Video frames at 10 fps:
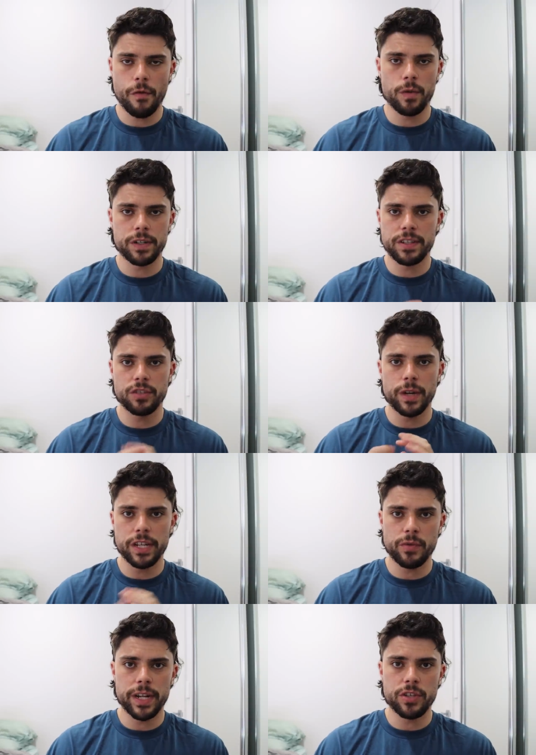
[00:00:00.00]
forward to the
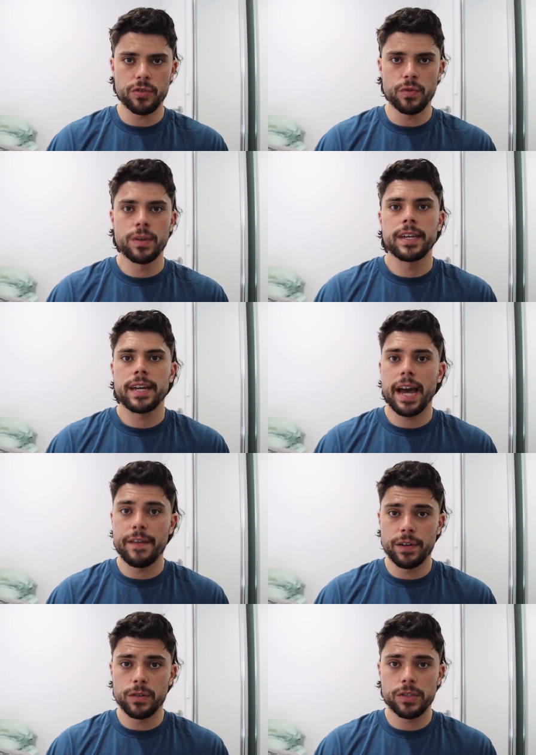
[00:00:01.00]
2022
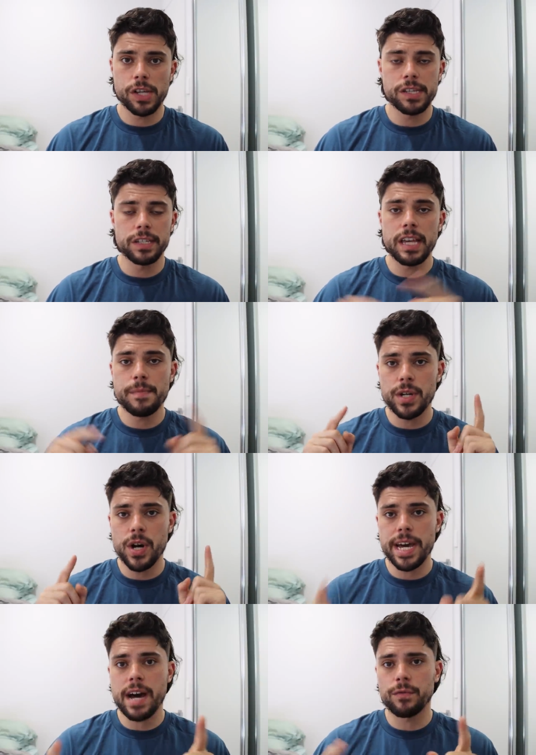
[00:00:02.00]
AFL season. Keep an
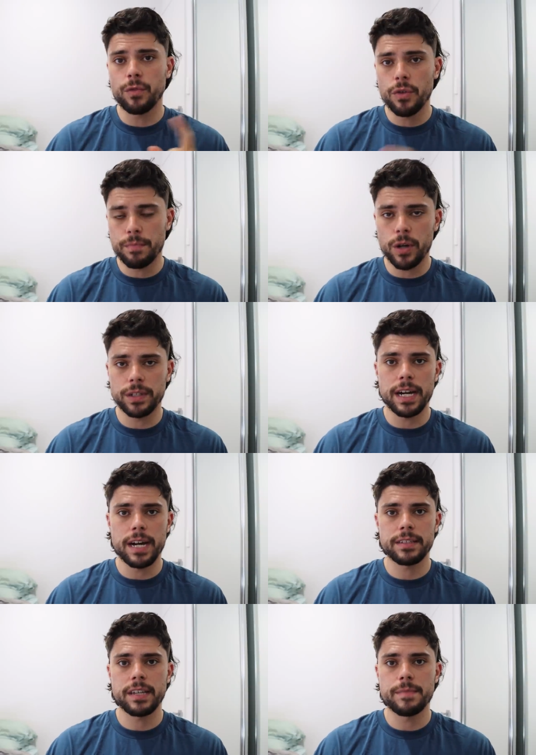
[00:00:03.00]
eye out for the
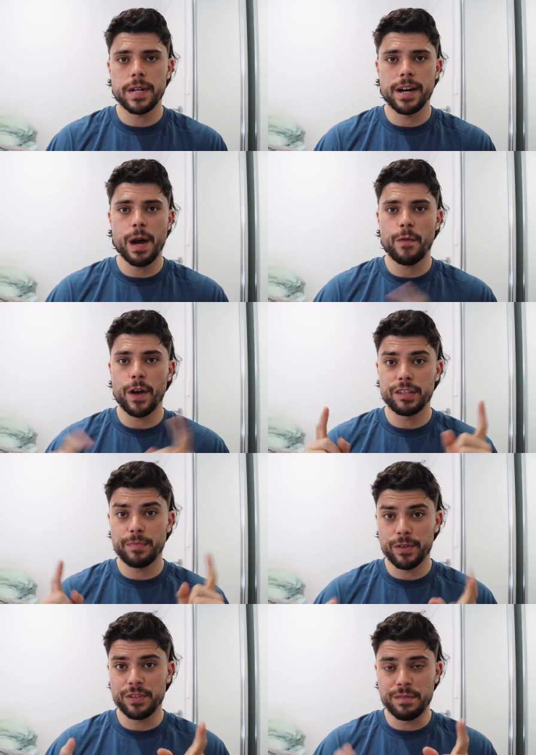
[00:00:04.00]
podcast. Keep an eye out for our
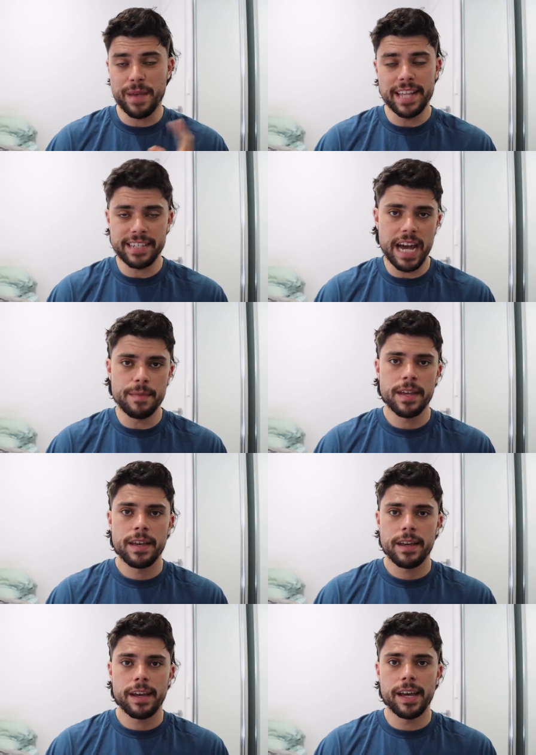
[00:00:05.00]
sponsors, Manscaped,
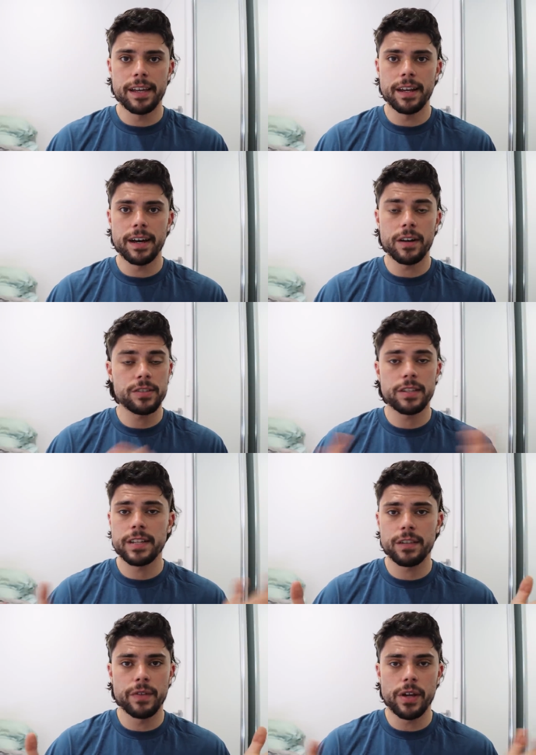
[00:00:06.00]
and uh, I'll see you in the
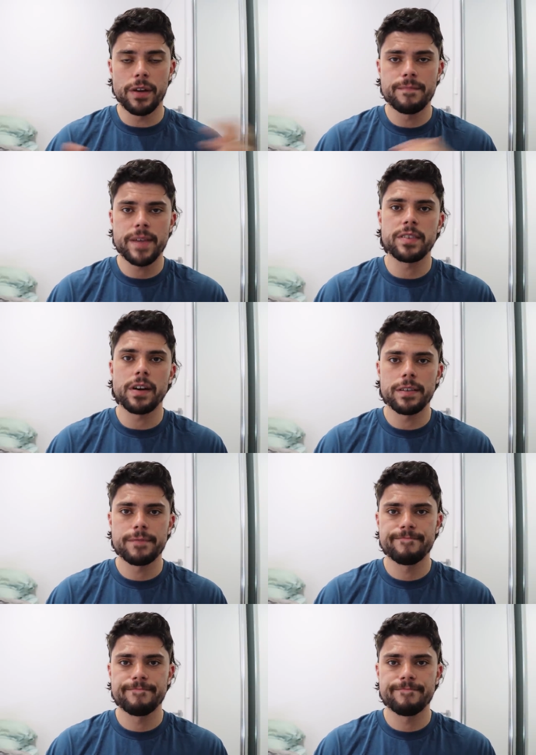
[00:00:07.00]
next video. Thanks, guys.